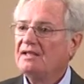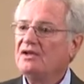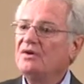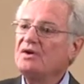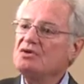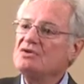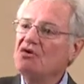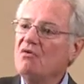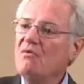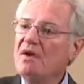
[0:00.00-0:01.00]
There is
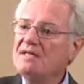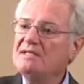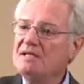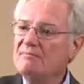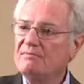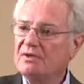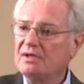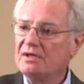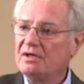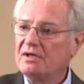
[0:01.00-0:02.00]
no one number
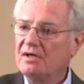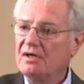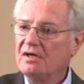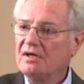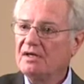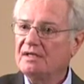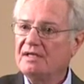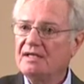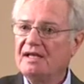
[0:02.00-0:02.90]
that